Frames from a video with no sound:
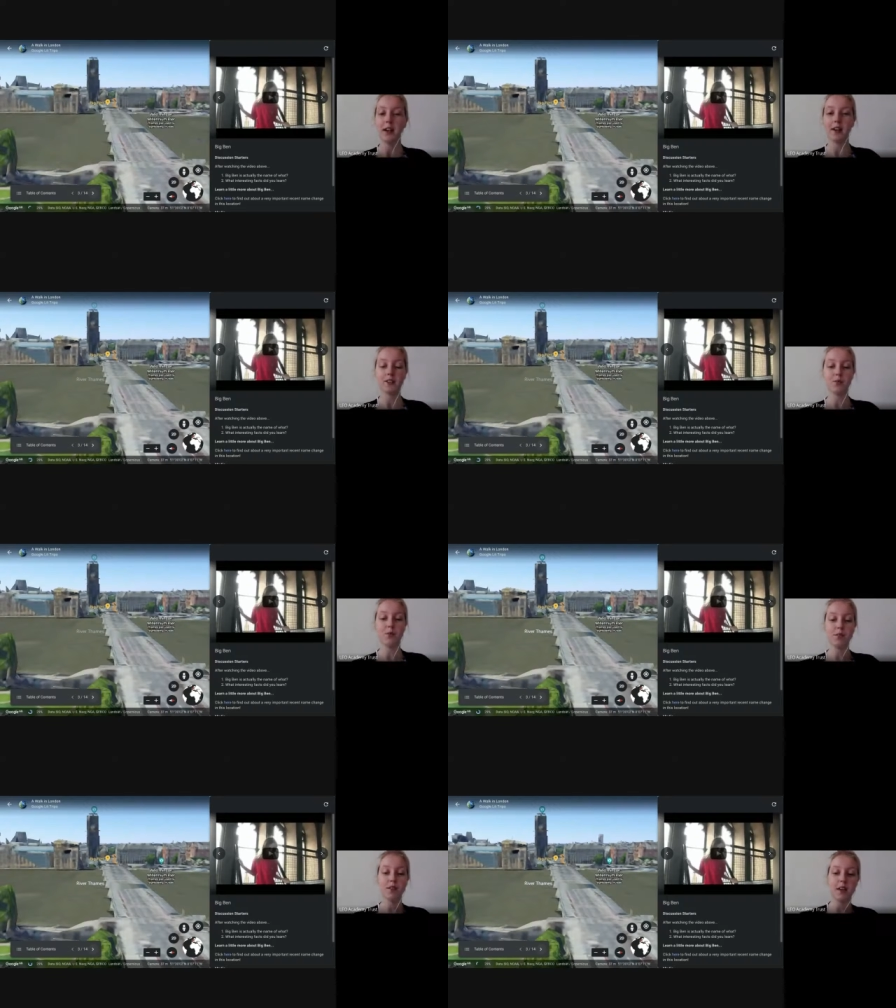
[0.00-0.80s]
Uh,
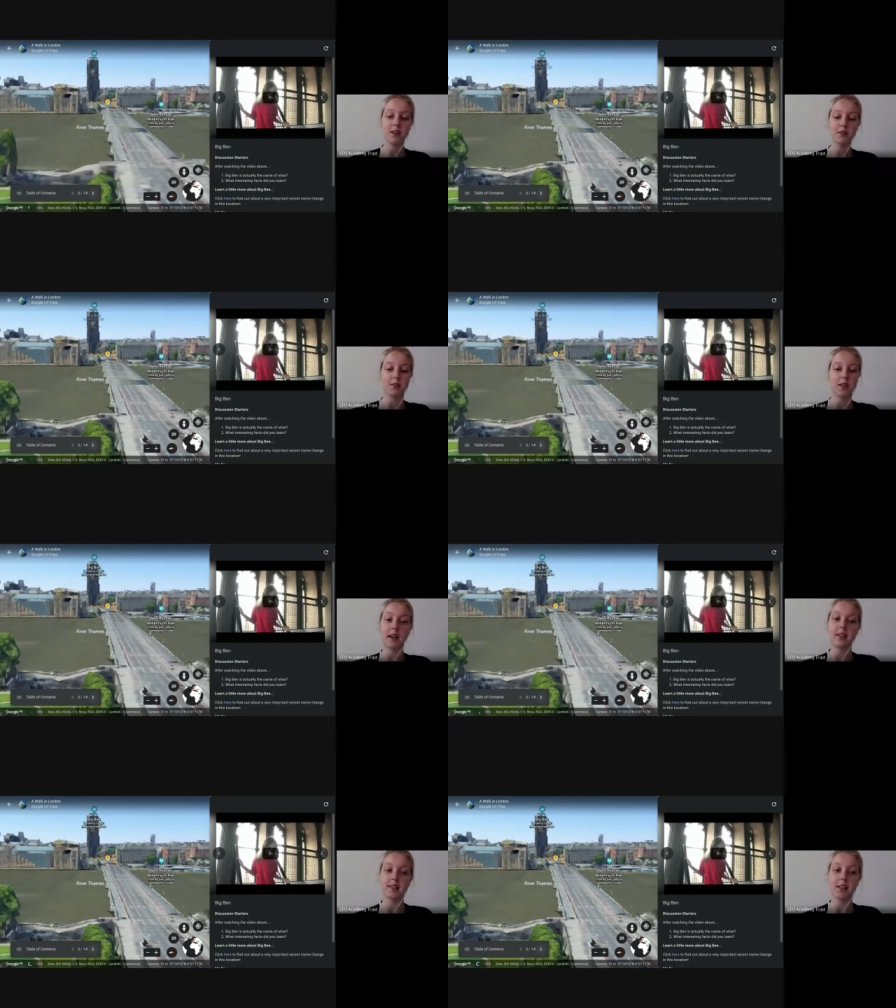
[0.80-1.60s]
towards the end of
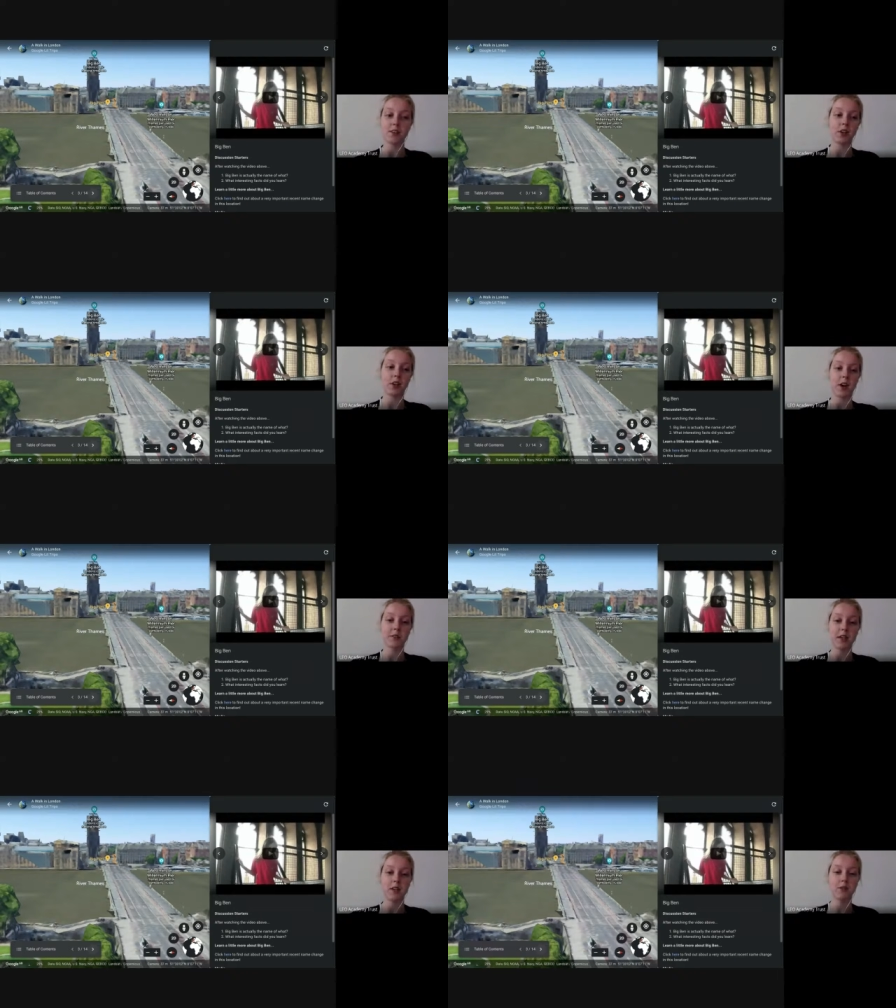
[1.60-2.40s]
today's session, I'll
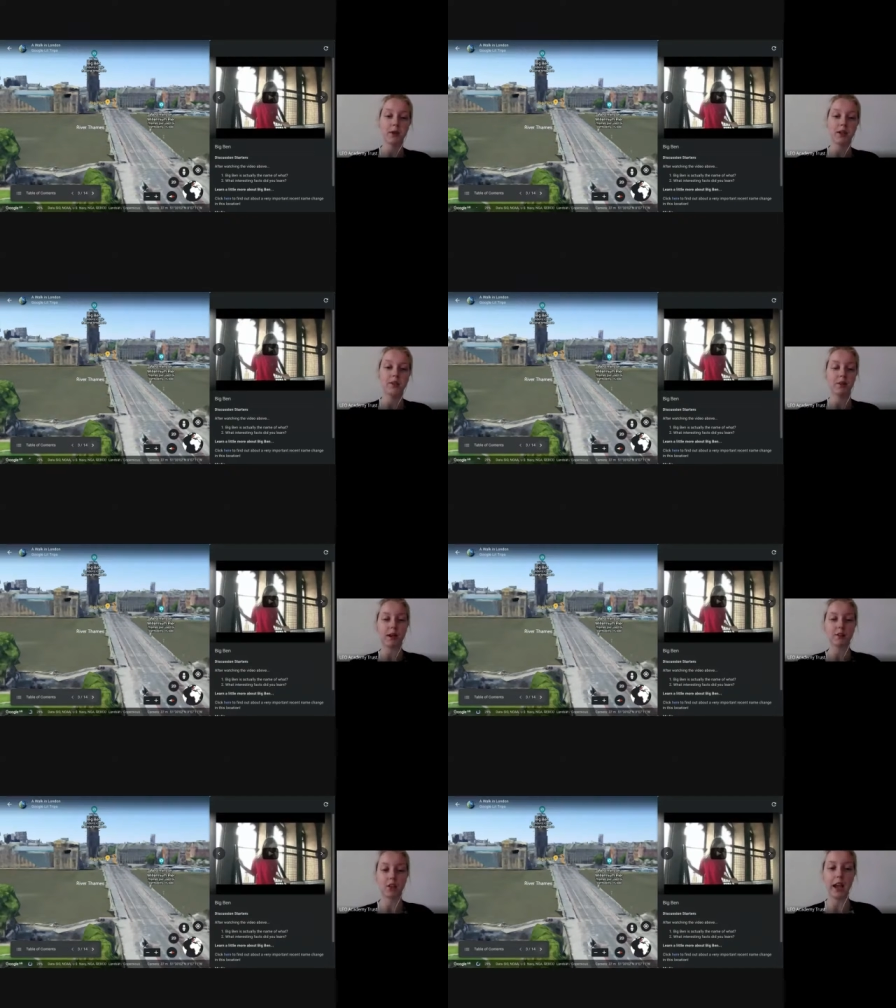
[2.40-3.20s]
take you into
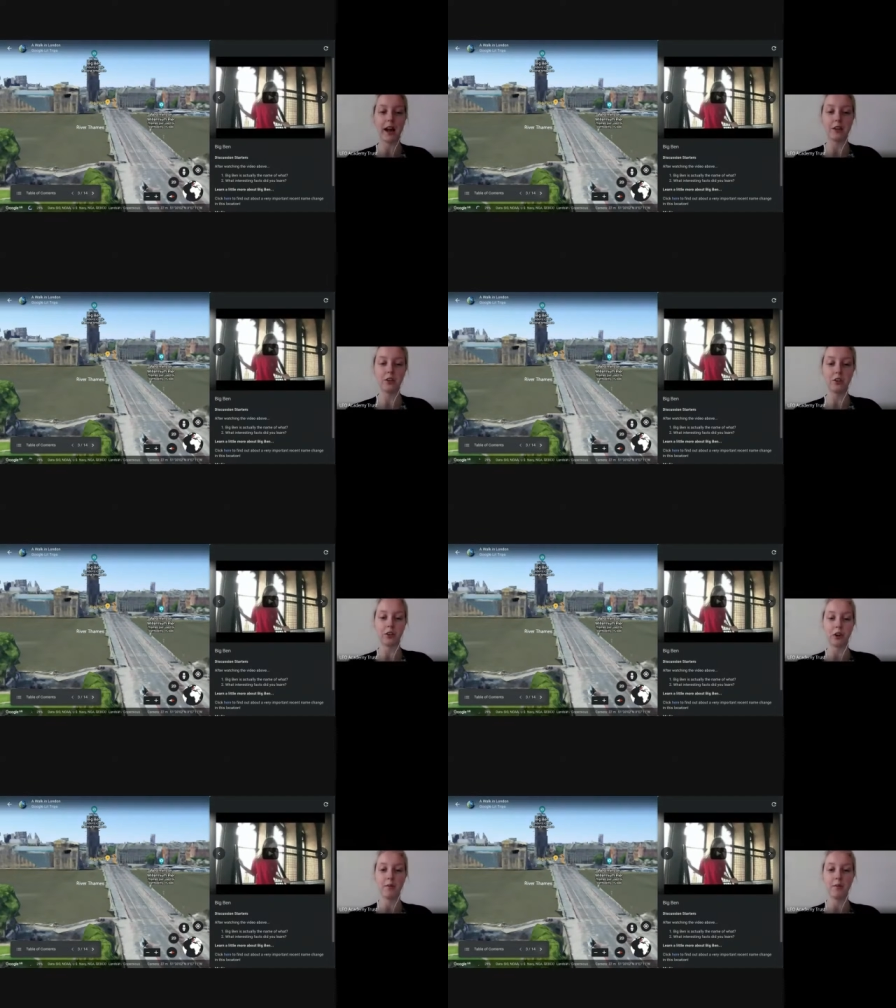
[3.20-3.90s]
actually how you can go